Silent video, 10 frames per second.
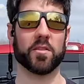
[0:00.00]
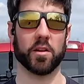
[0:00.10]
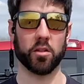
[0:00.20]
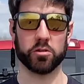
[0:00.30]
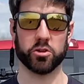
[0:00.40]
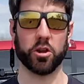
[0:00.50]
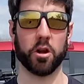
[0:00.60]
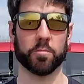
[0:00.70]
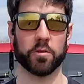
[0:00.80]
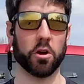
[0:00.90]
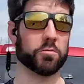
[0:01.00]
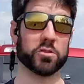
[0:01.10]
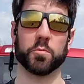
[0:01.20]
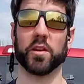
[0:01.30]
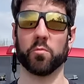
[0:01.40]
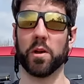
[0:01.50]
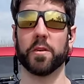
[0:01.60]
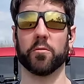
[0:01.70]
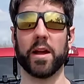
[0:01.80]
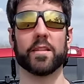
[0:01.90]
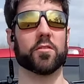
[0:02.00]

that a larger car cartridge brings with it, right?